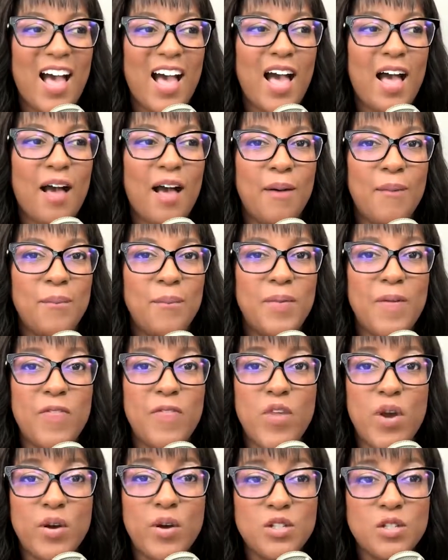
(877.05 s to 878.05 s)

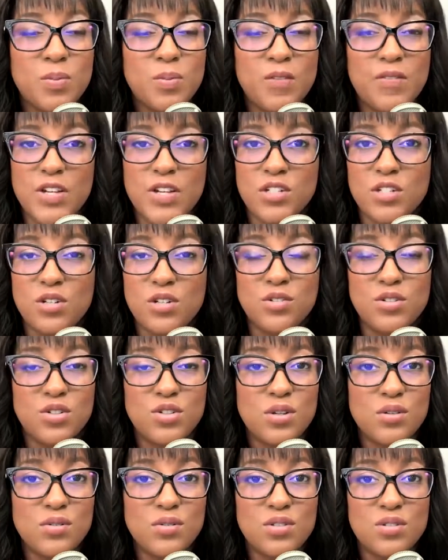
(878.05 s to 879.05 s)
But those professional
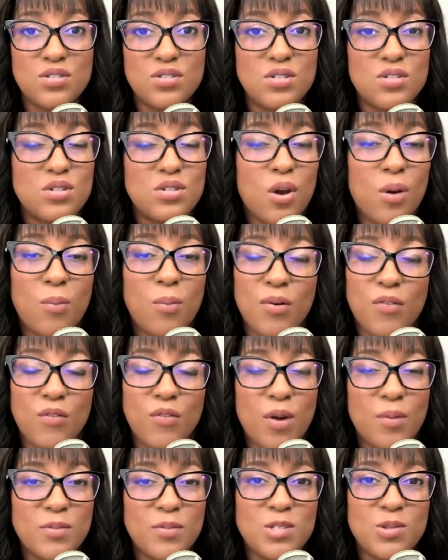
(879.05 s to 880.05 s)
shoots just don't
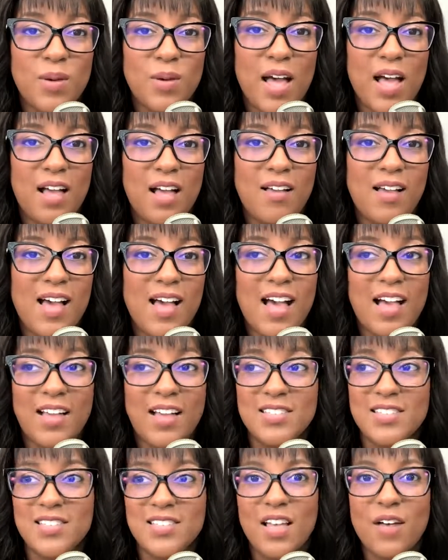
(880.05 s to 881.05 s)
perform as well
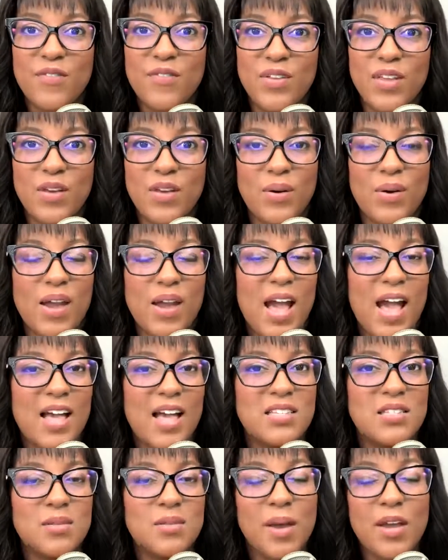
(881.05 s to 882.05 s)
as a selfie or
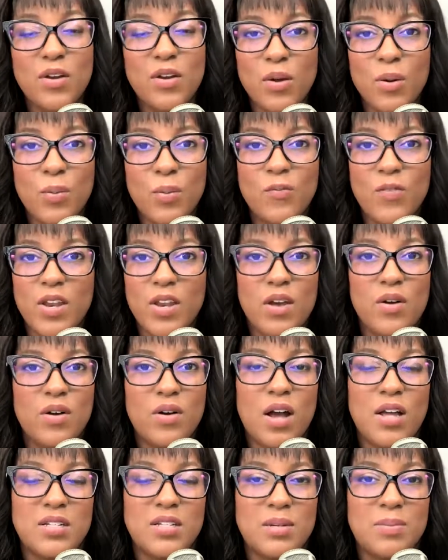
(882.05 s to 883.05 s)
as a micro video
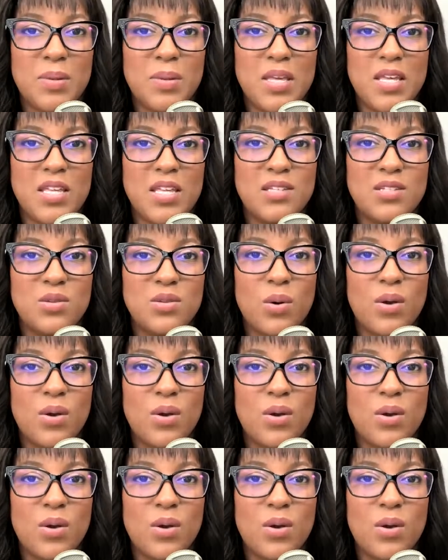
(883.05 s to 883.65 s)
content piece,